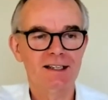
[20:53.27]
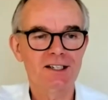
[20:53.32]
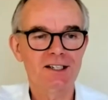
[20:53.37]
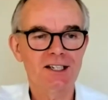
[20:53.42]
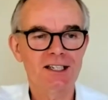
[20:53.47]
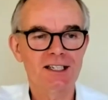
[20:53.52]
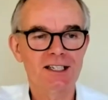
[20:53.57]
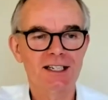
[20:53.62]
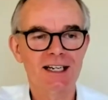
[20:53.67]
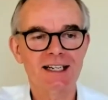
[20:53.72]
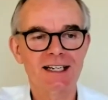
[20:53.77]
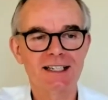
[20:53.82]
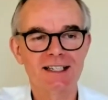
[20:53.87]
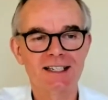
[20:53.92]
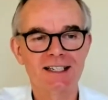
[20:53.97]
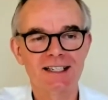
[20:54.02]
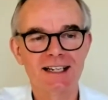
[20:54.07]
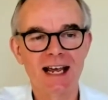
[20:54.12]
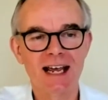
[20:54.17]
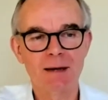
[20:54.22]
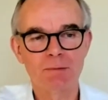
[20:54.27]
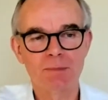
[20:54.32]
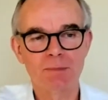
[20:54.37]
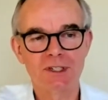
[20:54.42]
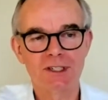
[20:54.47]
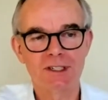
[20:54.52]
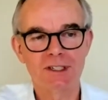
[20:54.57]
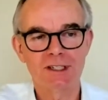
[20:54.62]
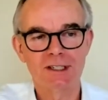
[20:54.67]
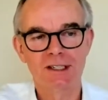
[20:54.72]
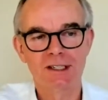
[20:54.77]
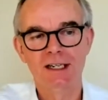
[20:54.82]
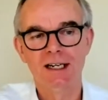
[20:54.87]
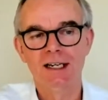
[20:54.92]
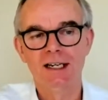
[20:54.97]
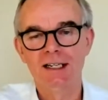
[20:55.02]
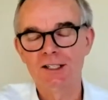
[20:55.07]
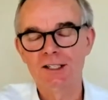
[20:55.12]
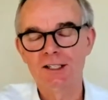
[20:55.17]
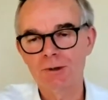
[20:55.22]
6 steps
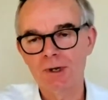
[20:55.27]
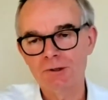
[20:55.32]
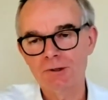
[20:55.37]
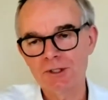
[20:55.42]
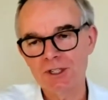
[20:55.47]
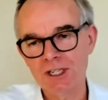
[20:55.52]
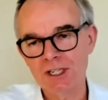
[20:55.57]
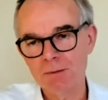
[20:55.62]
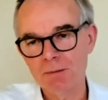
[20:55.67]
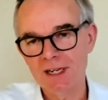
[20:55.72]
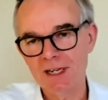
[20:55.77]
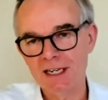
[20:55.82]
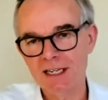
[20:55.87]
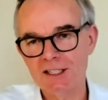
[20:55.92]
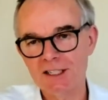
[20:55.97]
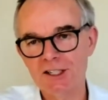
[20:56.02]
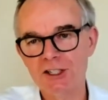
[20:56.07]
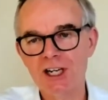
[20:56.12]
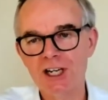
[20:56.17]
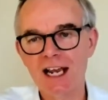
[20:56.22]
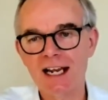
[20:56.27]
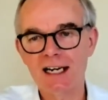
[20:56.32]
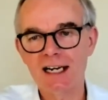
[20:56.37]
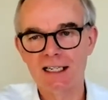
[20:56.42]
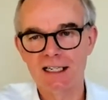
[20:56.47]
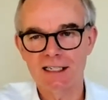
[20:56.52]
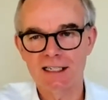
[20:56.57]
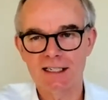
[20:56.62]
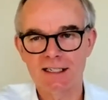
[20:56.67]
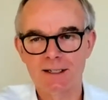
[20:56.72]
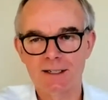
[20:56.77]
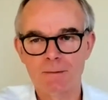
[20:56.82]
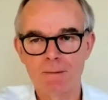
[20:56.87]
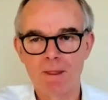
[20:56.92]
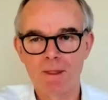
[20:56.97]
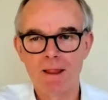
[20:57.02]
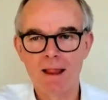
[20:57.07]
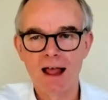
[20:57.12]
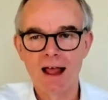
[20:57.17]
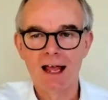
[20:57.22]
to OCP. It's a checklist.
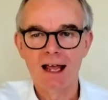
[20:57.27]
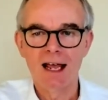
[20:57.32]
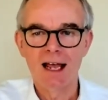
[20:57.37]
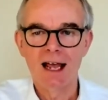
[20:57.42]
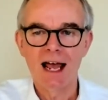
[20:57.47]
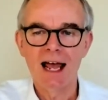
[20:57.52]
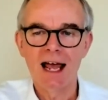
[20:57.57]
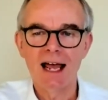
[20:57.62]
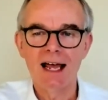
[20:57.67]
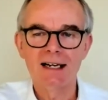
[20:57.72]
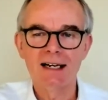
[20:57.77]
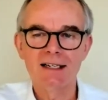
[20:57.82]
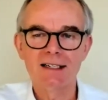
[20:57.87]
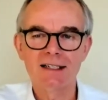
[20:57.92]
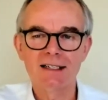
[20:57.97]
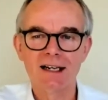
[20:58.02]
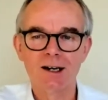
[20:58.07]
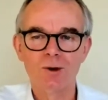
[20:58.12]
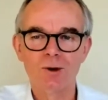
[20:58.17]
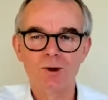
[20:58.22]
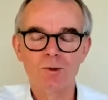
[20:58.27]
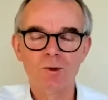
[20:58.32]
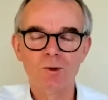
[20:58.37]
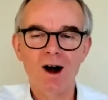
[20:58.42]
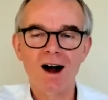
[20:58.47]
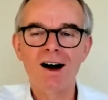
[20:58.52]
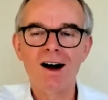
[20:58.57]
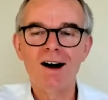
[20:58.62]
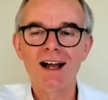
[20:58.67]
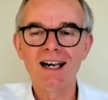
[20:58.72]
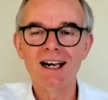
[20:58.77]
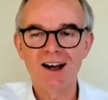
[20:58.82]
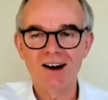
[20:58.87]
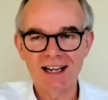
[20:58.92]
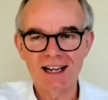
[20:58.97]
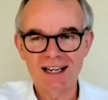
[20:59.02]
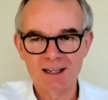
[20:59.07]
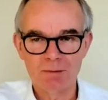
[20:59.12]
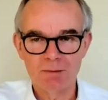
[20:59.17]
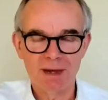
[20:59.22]
And what I
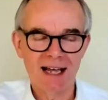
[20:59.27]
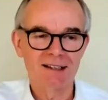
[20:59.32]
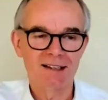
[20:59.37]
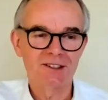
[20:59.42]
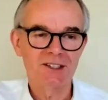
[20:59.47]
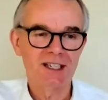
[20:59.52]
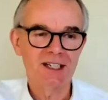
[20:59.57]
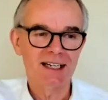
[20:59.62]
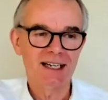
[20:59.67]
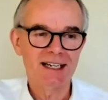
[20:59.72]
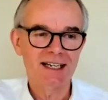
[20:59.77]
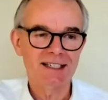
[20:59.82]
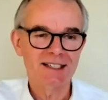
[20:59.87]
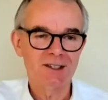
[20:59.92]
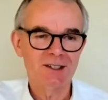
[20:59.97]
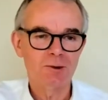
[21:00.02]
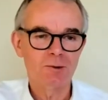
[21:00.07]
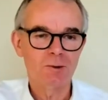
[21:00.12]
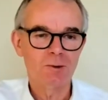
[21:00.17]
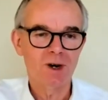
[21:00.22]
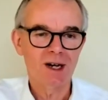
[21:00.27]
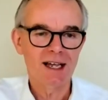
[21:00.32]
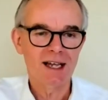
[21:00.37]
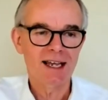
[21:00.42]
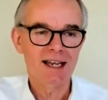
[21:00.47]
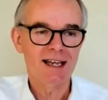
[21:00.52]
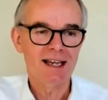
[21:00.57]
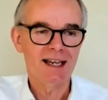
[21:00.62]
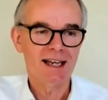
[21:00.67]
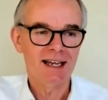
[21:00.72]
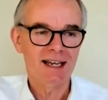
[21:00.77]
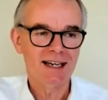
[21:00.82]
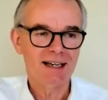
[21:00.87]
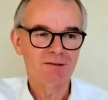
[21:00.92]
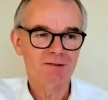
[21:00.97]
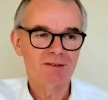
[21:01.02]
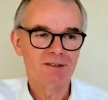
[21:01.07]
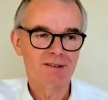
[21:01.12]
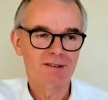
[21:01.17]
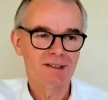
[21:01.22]
like about it is the way
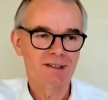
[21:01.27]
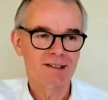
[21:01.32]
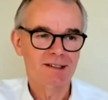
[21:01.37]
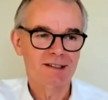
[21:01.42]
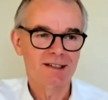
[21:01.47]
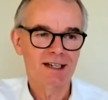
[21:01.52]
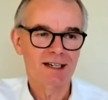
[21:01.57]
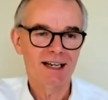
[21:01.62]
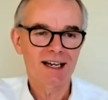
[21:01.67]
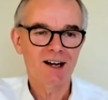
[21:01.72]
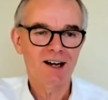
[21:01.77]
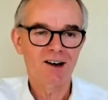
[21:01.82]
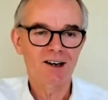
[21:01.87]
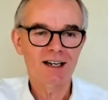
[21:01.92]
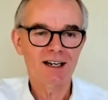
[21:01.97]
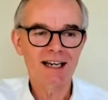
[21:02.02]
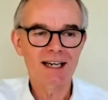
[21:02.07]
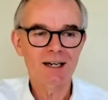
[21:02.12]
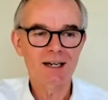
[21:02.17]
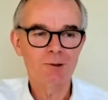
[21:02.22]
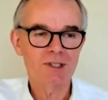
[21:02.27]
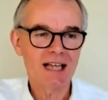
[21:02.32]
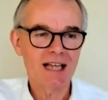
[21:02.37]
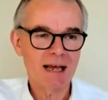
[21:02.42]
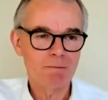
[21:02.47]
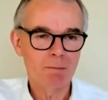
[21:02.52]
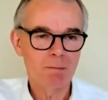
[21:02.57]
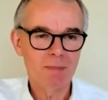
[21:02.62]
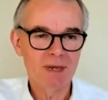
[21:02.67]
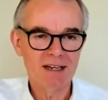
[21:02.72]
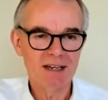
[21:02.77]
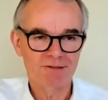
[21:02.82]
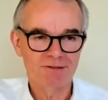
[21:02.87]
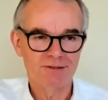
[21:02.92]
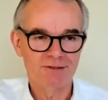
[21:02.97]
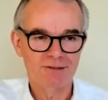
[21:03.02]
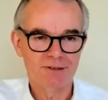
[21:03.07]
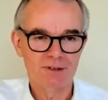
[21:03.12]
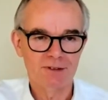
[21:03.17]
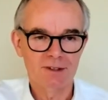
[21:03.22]
it kind of kills that
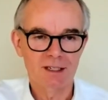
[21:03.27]
myth